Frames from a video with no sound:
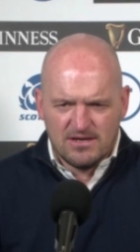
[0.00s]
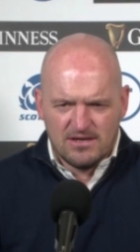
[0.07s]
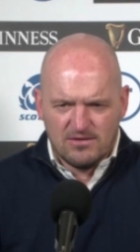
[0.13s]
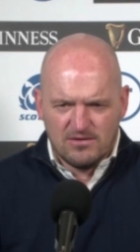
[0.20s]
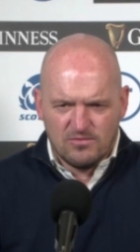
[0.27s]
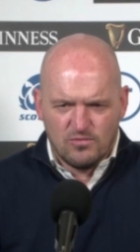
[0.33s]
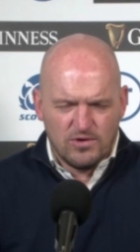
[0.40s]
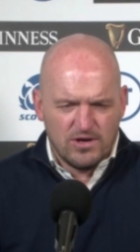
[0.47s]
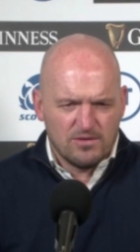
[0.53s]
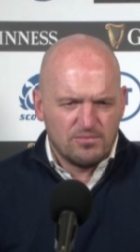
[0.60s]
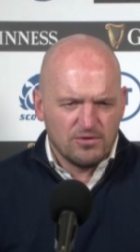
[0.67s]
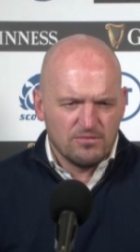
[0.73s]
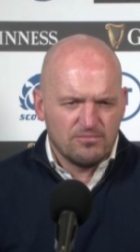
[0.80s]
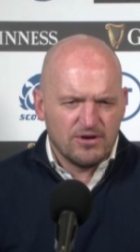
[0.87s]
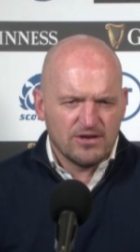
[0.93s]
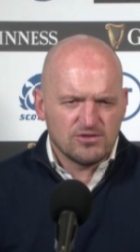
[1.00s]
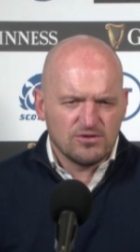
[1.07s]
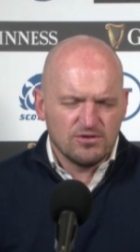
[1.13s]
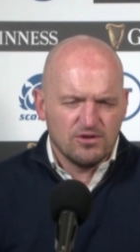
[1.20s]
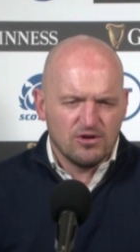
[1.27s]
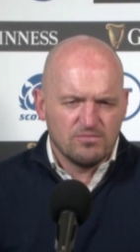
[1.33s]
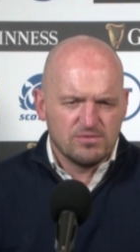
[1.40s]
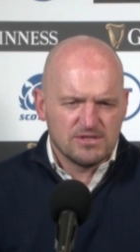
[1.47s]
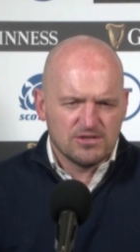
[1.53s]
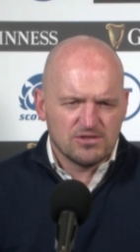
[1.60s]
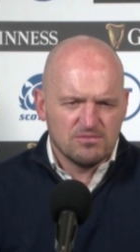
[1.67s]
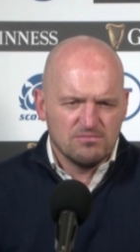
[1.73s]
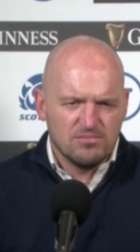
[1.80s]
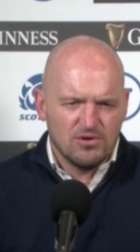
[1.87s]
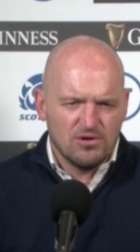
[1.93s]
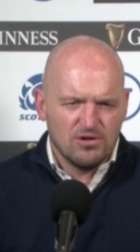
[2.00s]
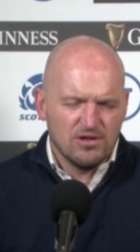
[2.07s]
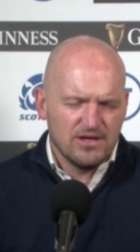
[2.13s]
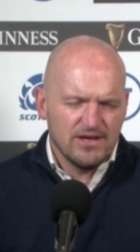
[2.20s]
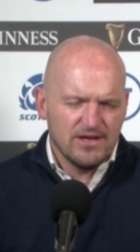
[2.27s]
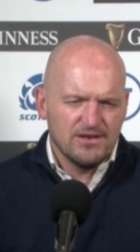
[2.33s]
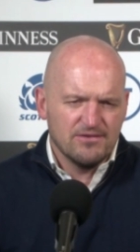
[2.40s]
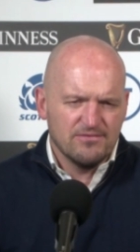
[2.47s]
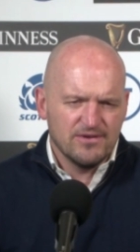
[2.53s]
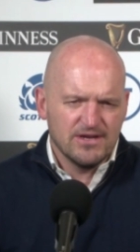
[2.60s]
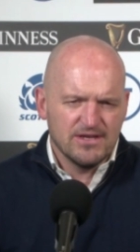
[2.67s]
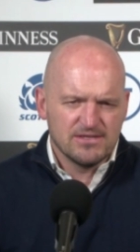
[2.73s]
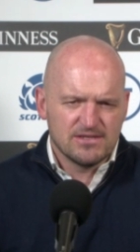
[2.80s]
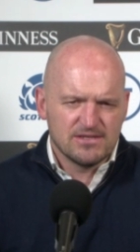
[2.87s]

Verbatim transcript: we are putting pressure on opposition ball in defence.